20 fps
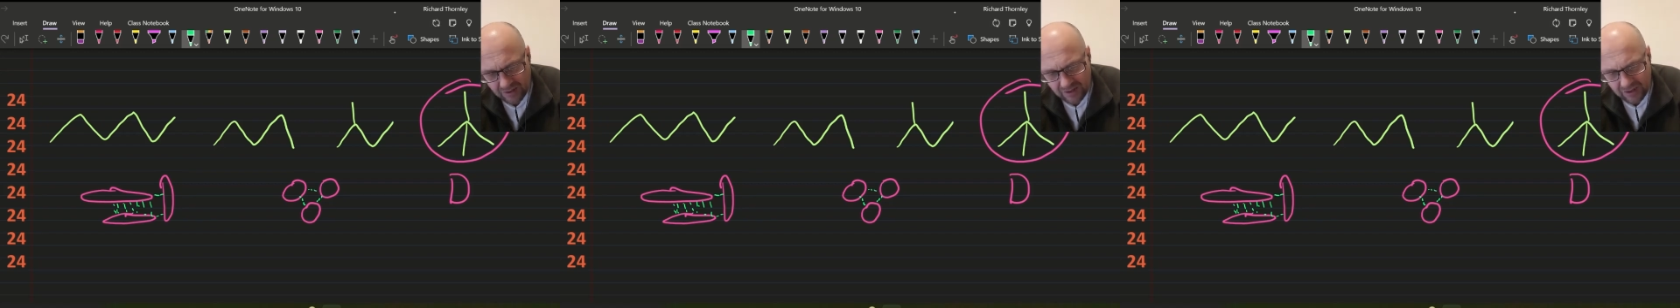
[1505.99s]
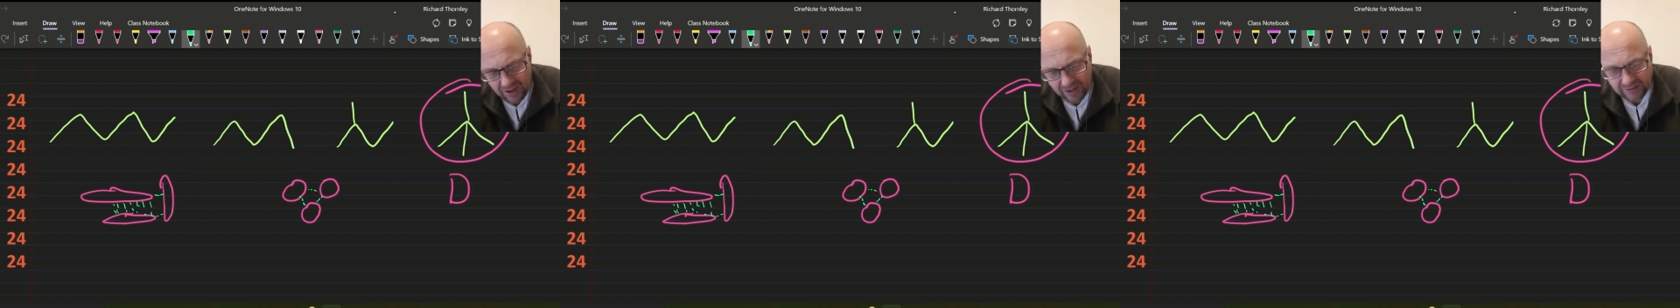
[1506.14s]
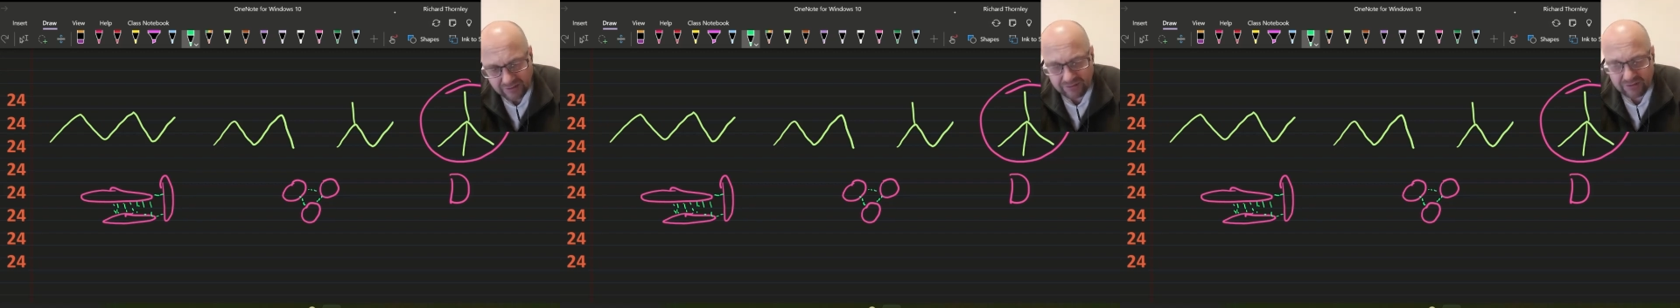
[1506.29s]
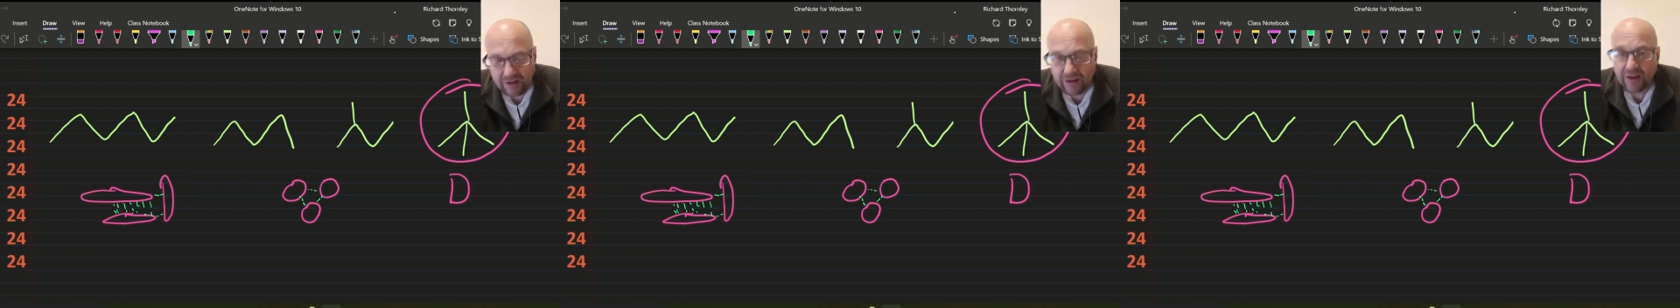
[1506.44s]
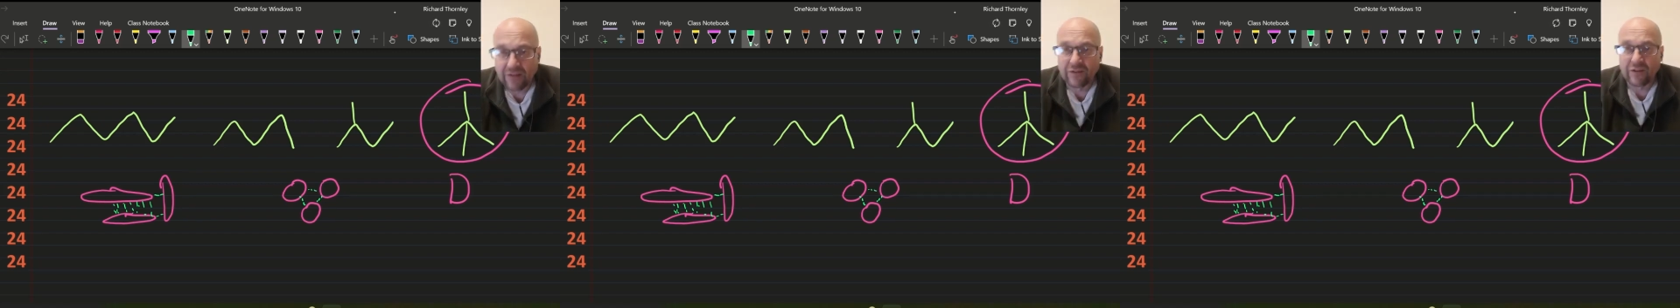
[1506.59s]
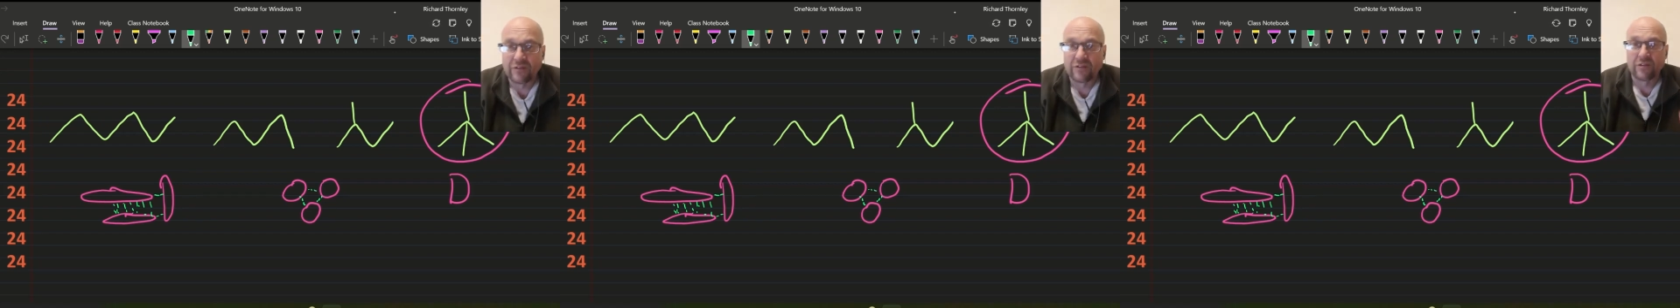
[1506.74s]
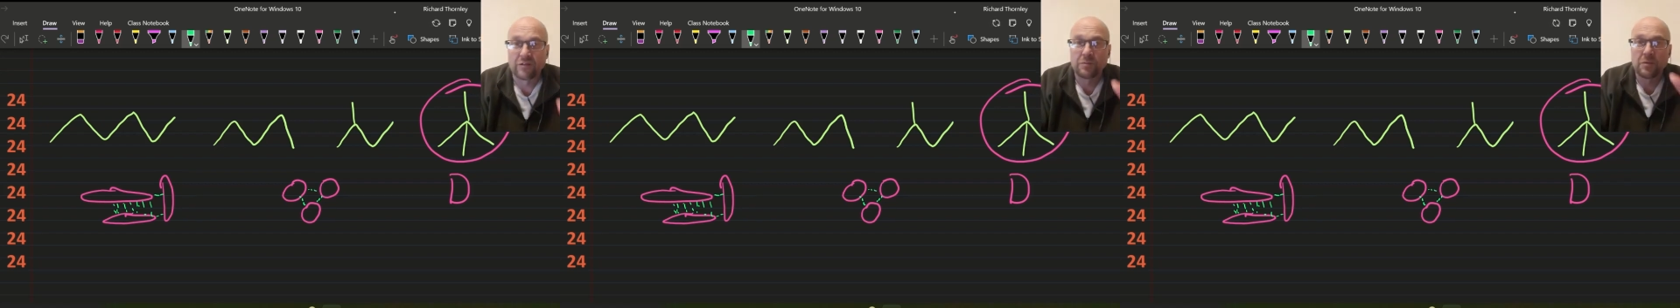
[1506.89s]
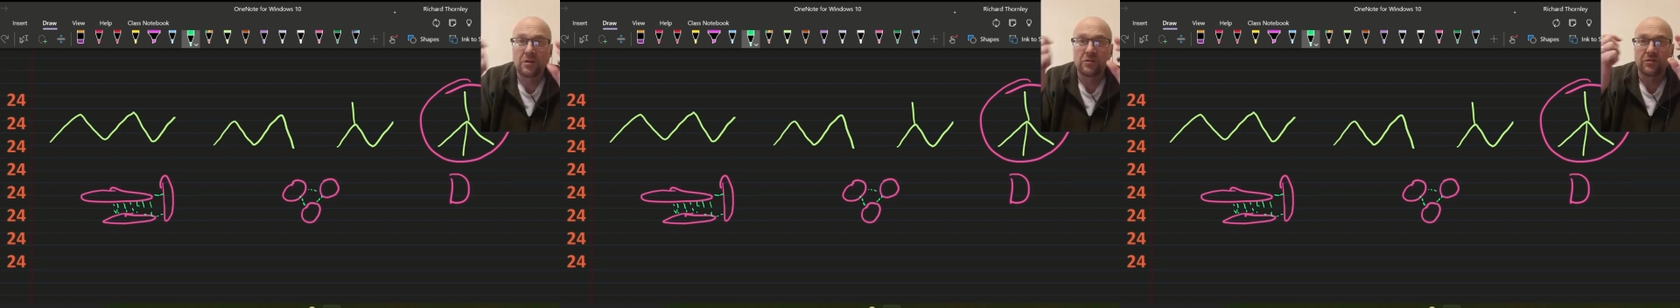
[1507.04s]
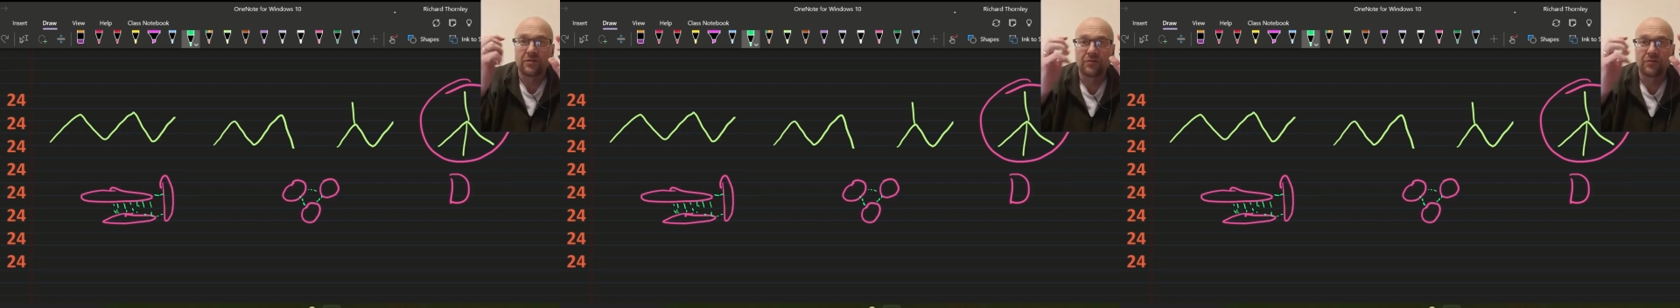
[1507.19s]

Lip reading: And it's the London dispersion